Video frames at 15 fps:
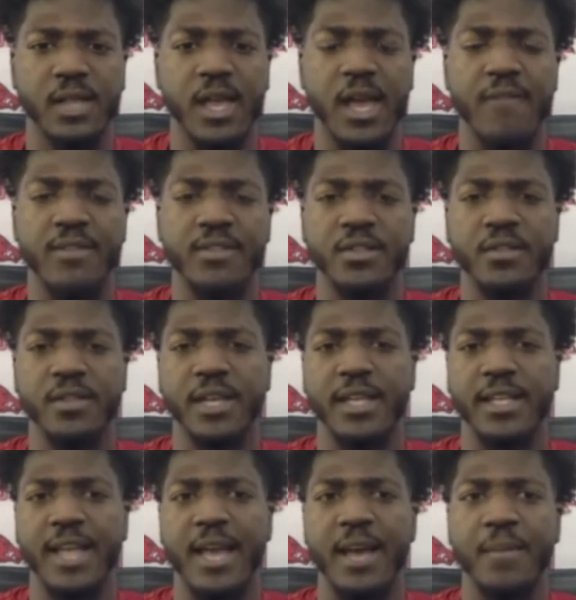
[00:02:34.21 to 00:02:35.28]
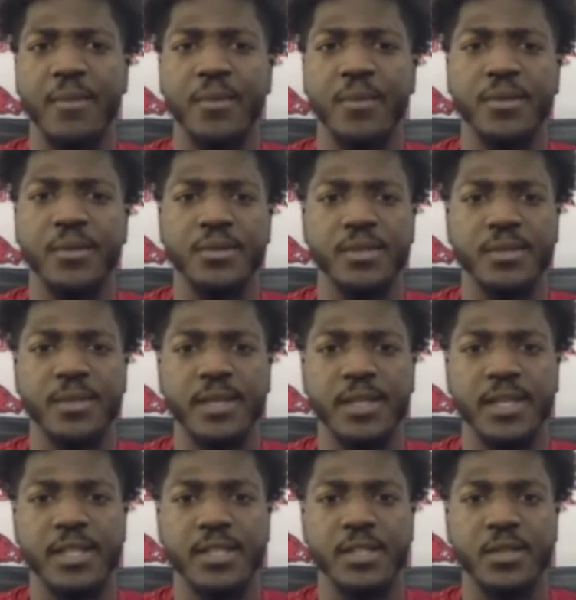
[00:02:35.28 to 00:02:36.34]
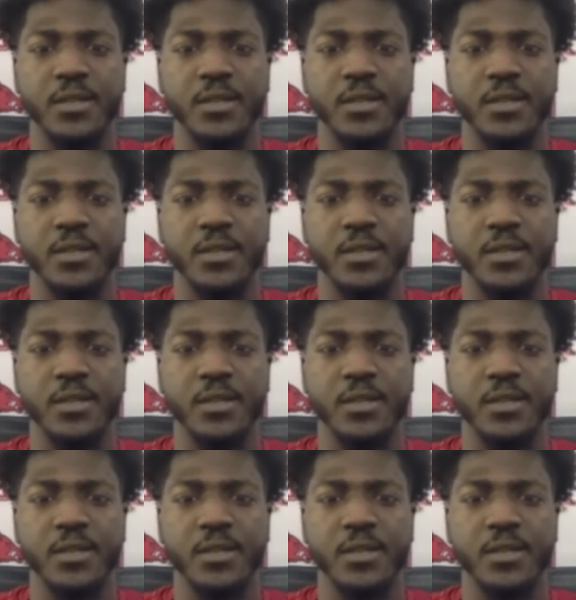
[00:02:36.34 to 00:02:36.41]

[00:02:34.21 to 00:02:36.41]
averaged over like nine points or something like that.